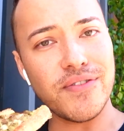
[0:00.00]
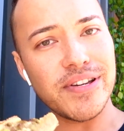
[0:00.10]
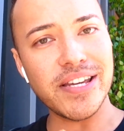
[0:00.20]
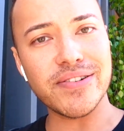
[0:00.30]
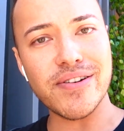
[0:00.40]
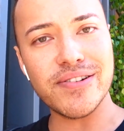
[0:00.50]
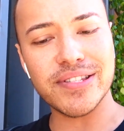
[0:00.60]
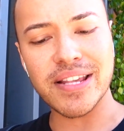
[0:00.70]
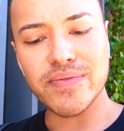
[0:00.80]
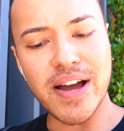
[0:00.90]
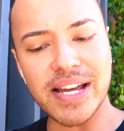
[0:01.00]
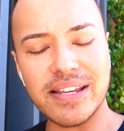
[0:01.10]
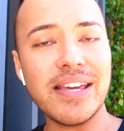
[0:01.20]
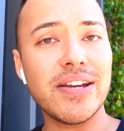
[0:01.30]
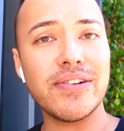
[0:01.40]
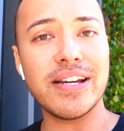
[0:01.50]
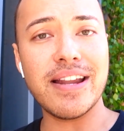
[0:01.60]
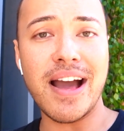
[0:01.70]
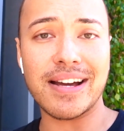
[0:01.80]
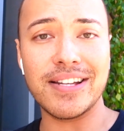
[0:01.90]
€4 right here in
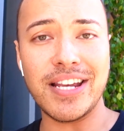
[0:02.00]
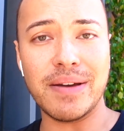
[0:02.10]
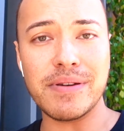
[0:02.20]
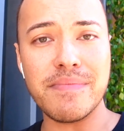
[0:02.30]
Hakaniemi